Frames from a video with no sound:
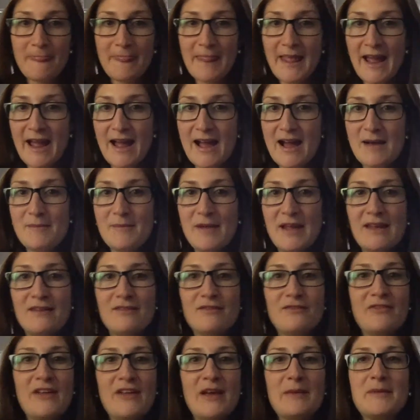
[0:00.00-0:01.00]

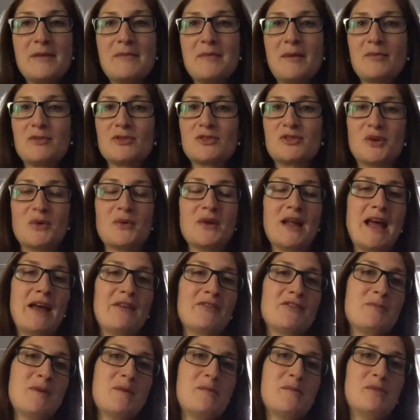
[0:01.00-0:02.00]
And family members don't
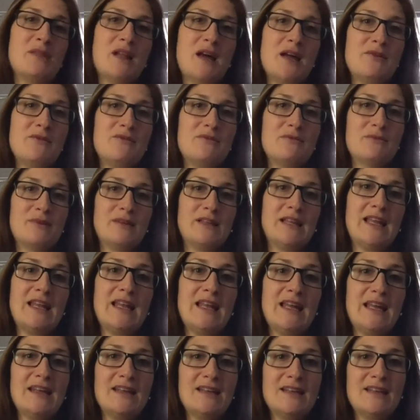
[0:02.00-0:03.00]
have to be blood
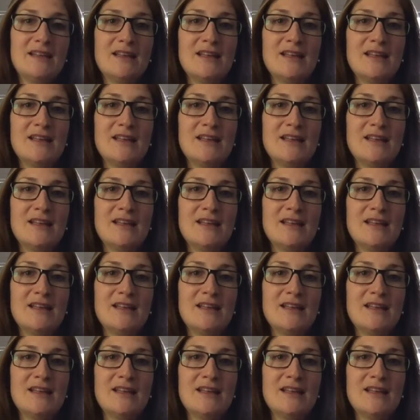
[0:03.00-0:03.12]
related.